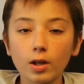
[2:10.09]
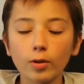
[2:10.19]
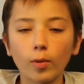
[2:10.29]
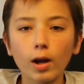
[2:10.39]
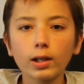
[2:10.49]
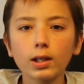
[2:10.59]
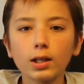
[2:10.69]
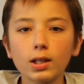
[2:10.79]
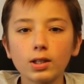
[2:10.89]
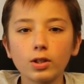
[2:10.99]
the
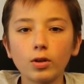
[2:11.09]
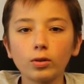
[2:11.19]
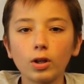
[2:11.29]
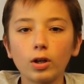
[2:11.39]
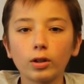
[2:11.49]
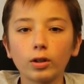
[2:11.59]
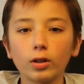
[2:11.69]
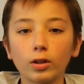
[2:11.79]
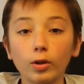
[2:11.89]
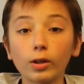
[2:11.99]
rocket is no
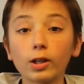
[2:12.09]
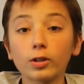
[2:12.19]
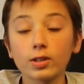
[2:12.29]
longer